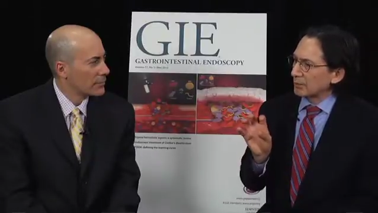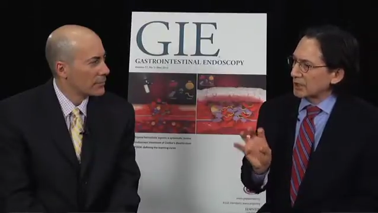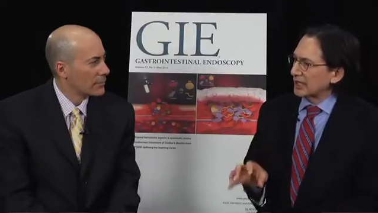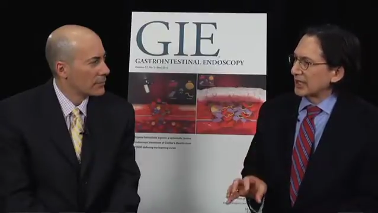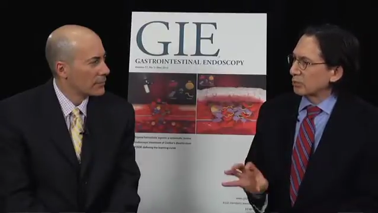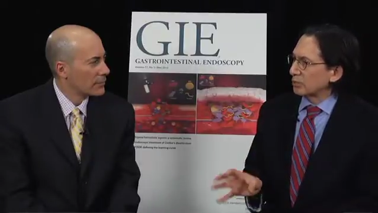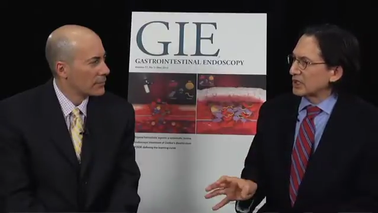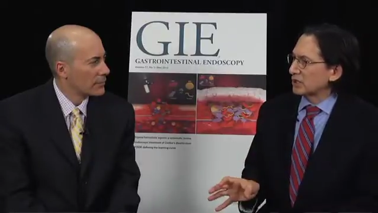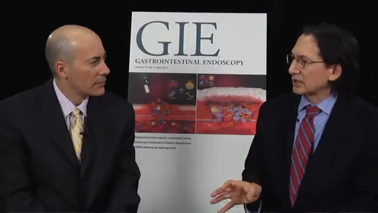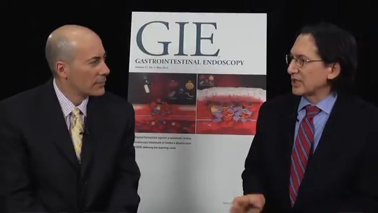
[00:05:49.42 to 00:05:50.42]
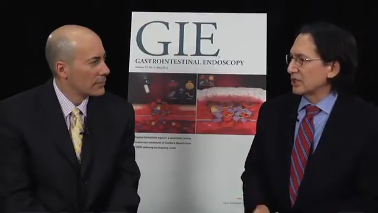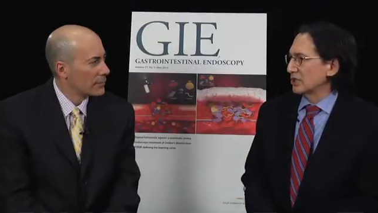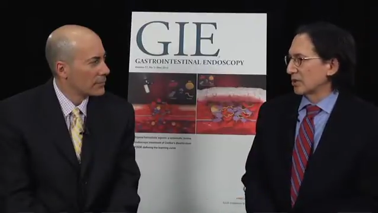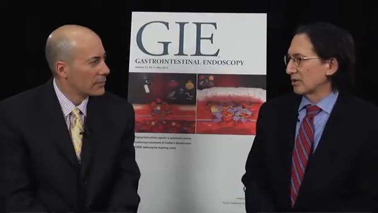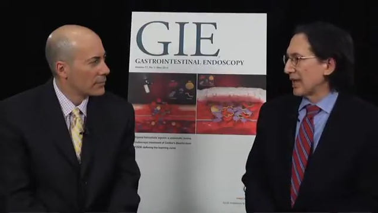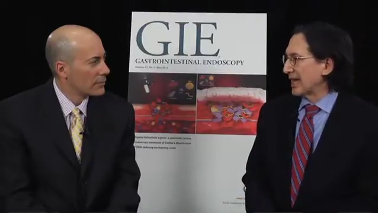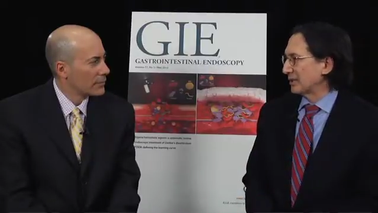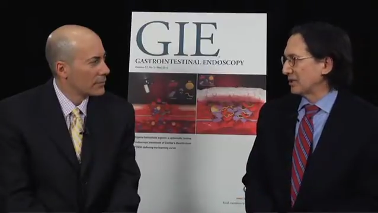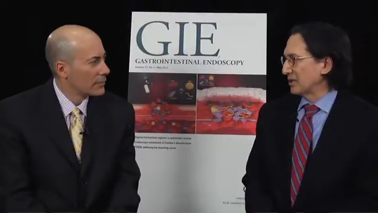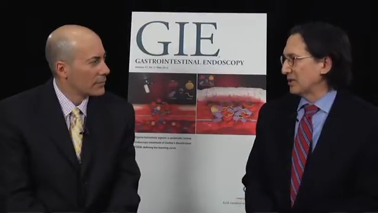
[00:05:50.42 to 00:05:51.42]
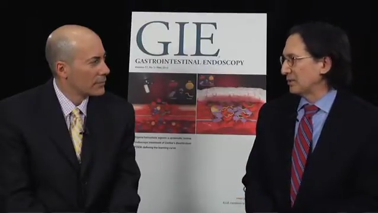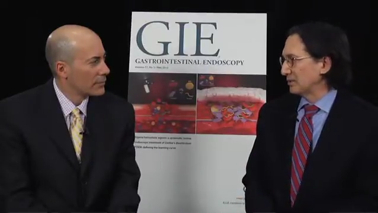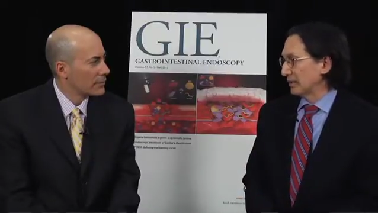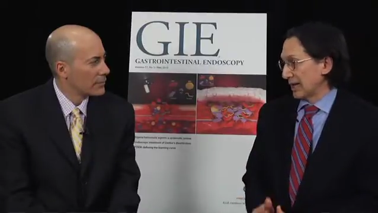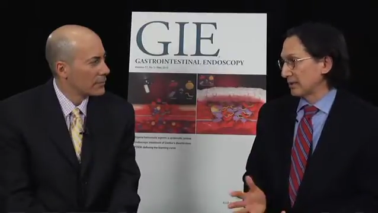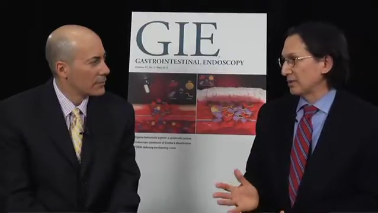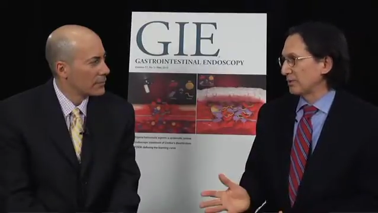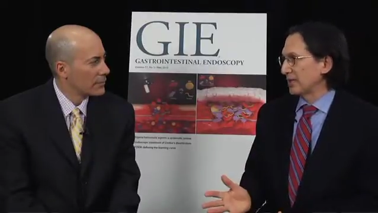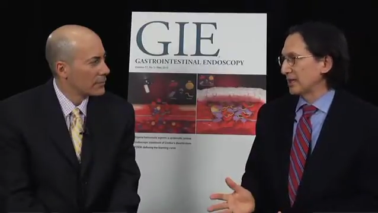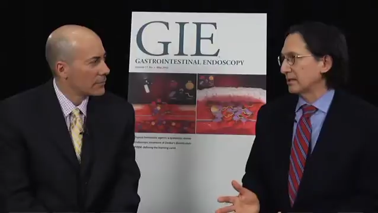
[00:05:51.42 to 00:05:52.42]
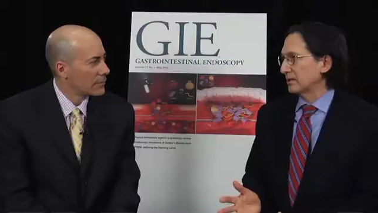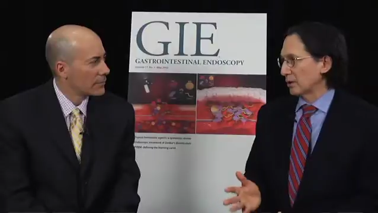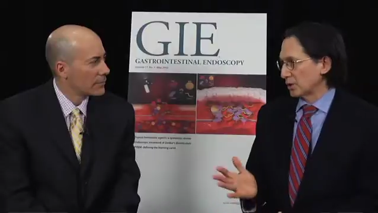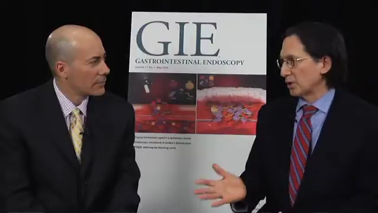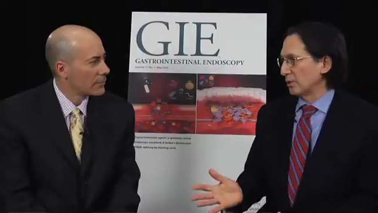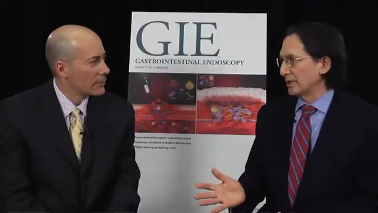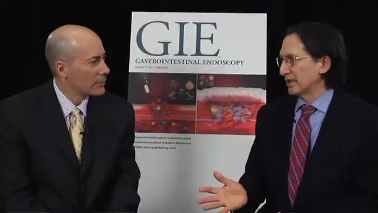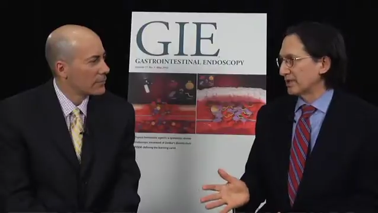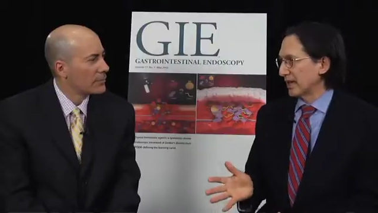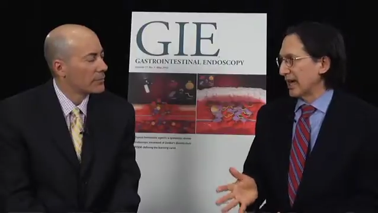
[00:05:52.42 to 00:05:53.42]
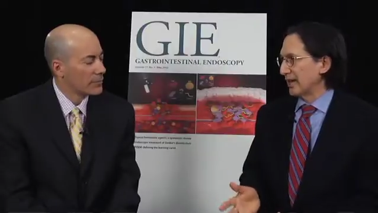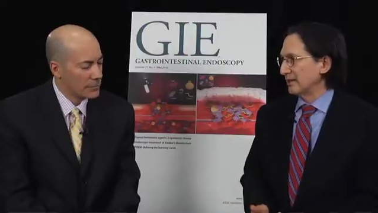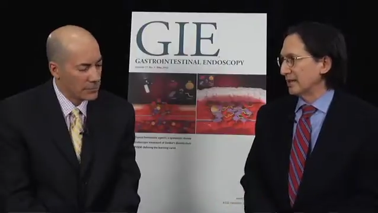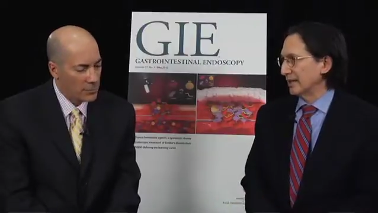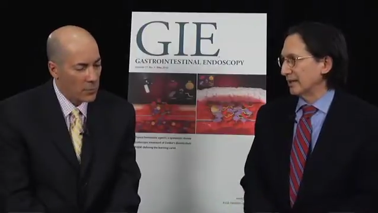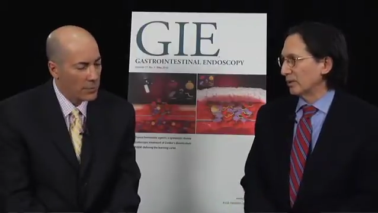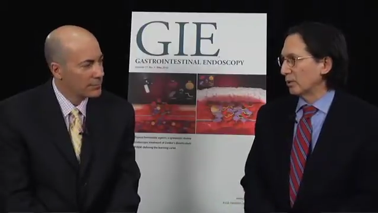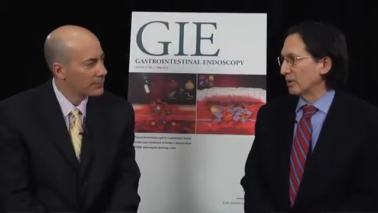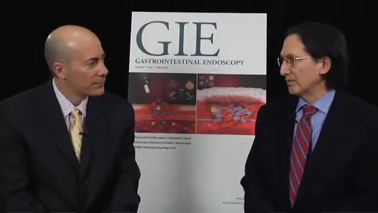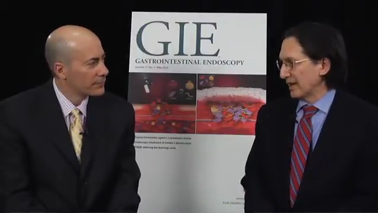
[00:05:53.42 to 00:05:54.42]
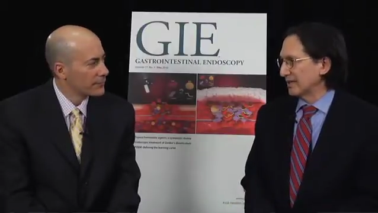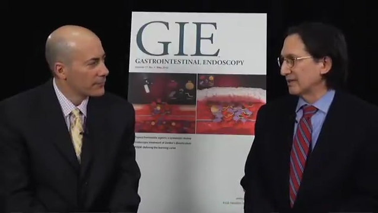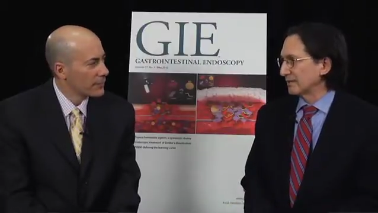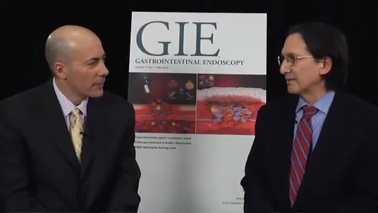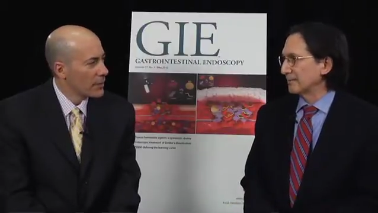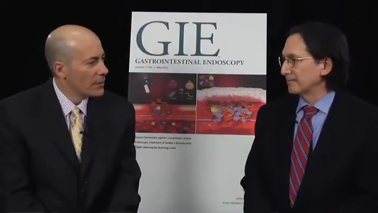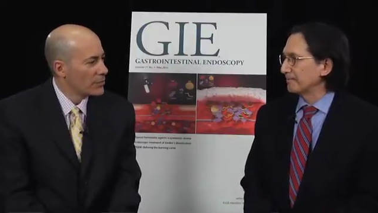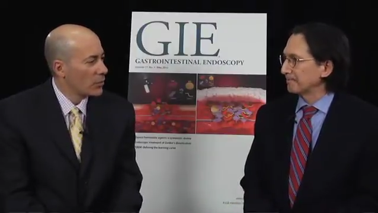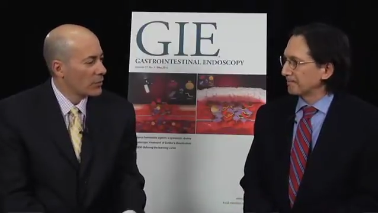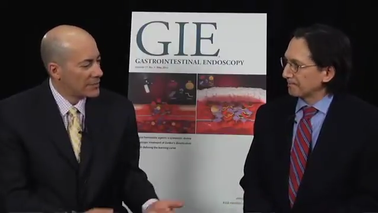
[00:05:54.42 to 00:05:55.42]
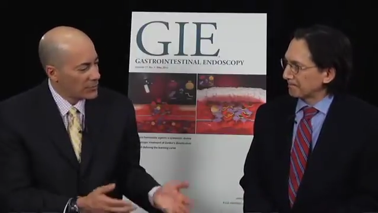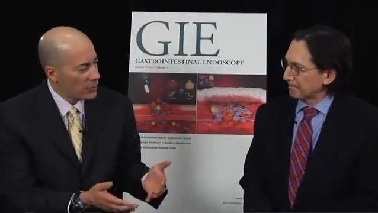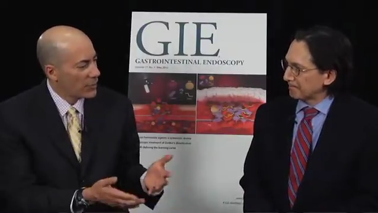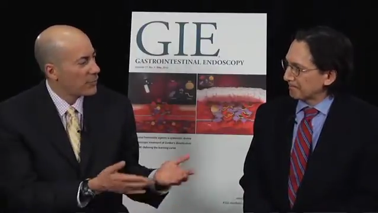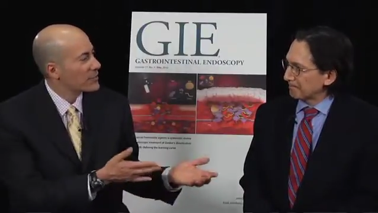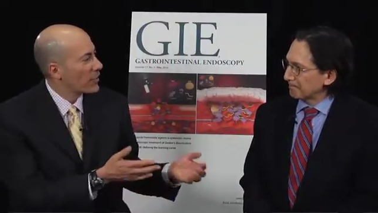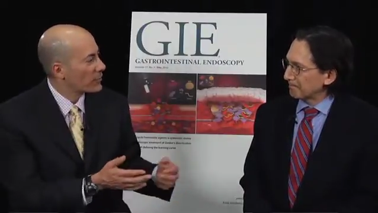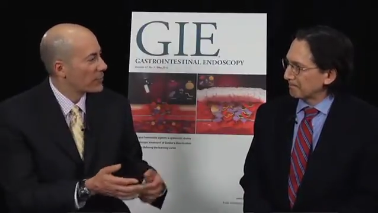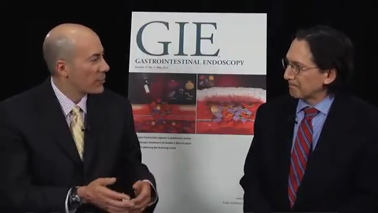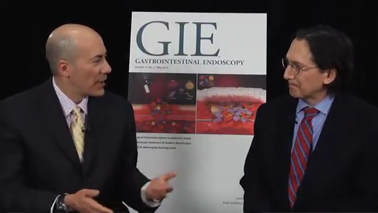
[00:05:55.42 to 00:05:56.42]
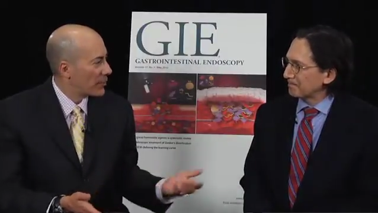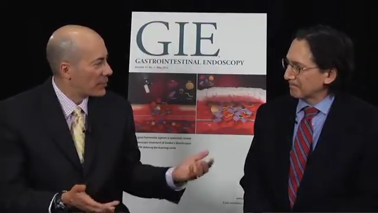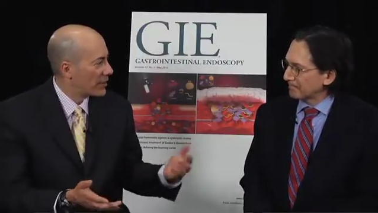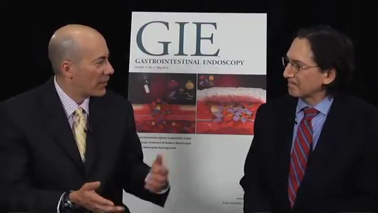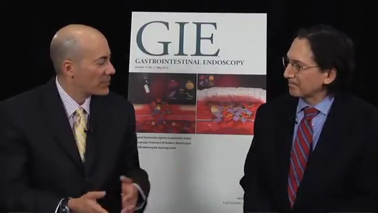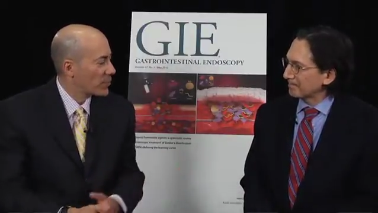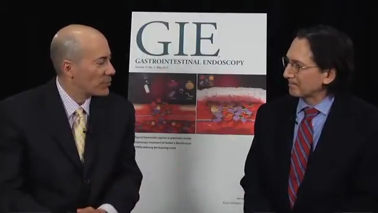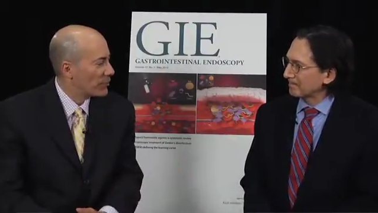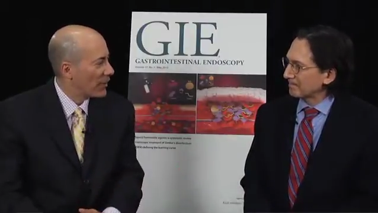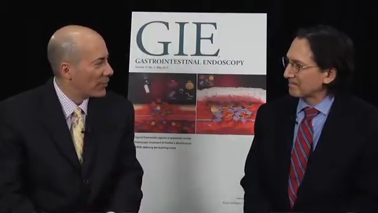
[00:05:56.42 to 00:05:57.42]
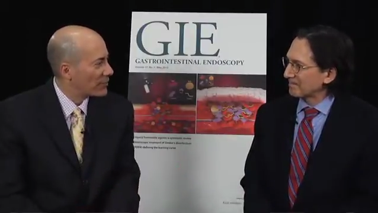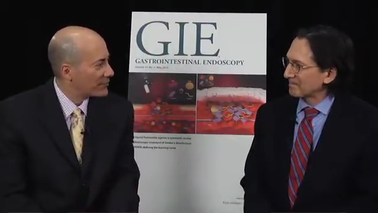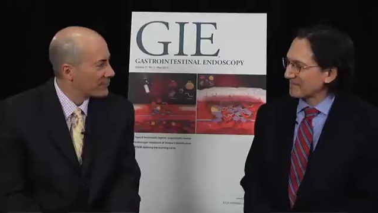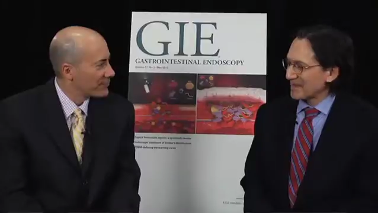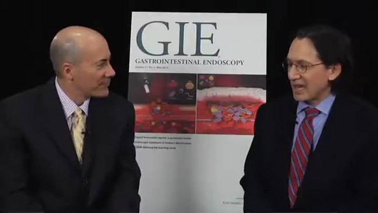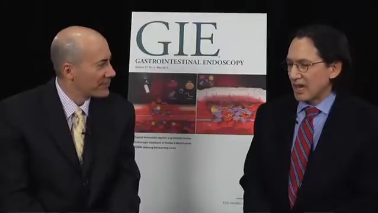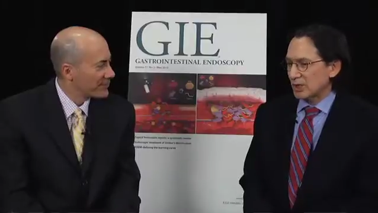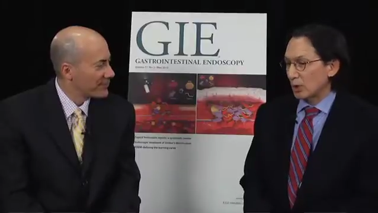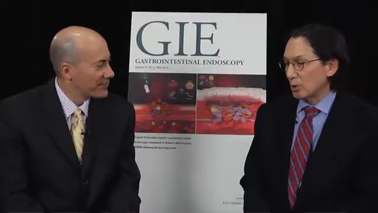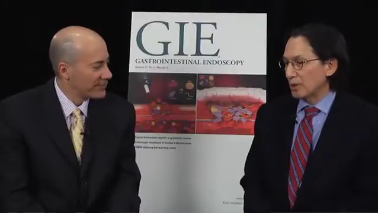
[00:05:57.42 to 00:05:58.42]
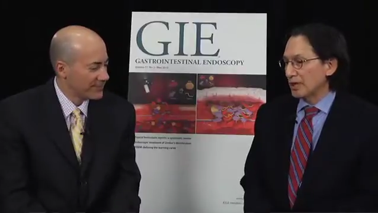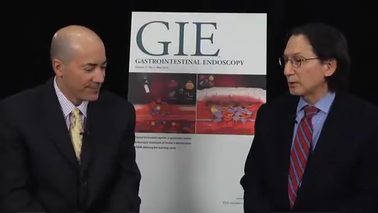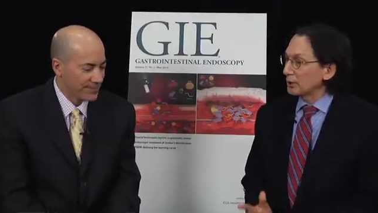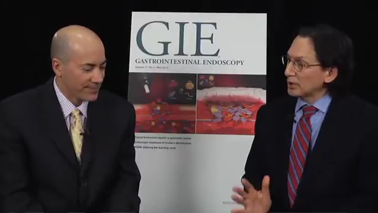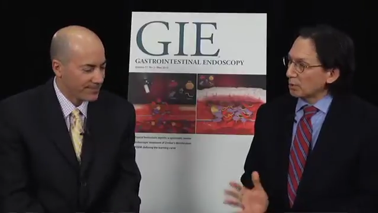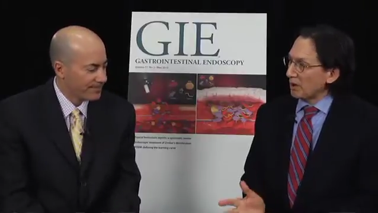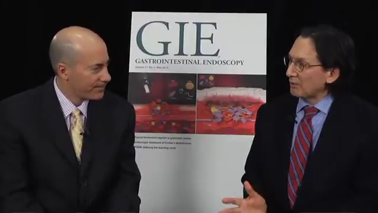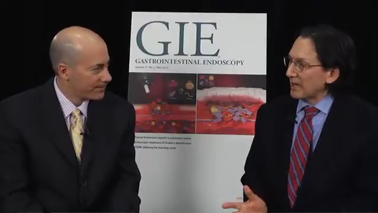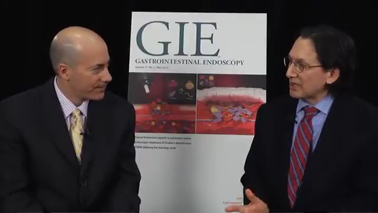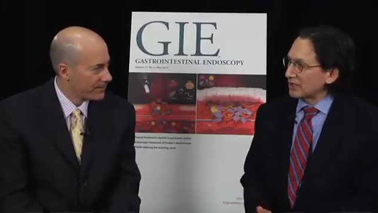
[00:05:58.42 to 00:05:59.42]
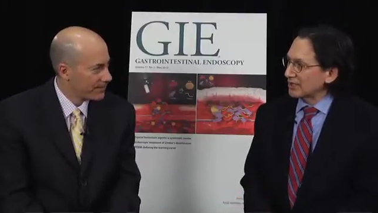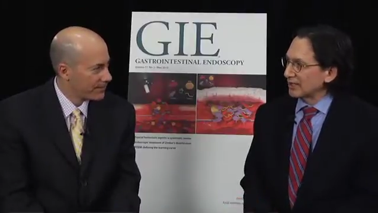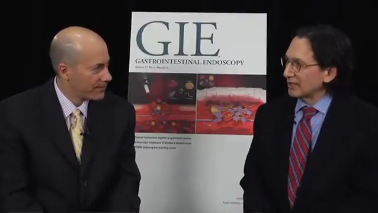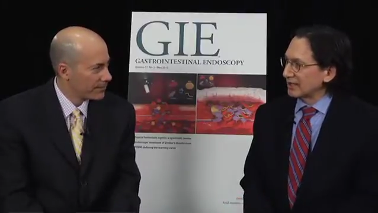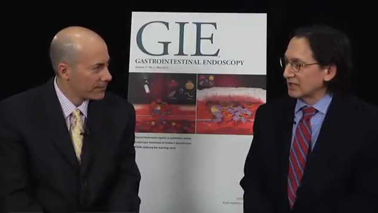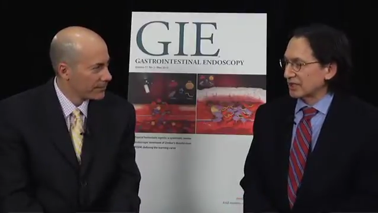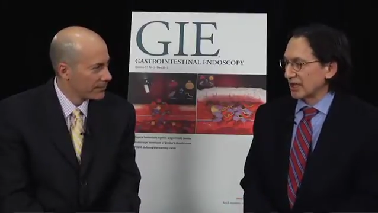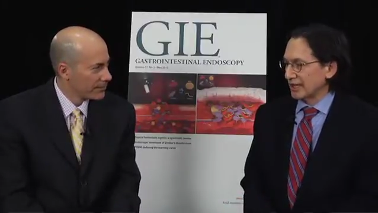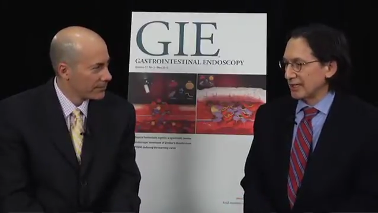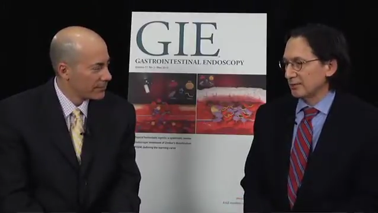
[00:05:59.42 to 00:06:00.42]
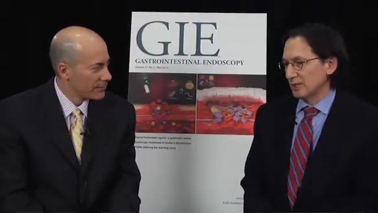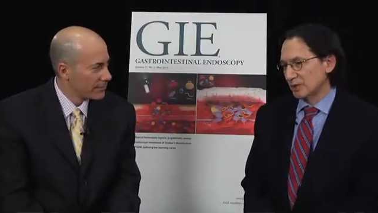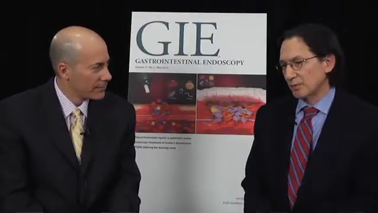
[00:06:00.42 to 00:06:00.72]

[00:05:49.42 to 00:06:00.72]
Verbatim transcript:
Speaker 1: predict which lesions are likely to, likely to be carcinomatous and uh, or invasive.
Speaker 2: So let's go to the results of the paper. Tell us what you found.
Speaker 1: So we included twelve patients in this study, in this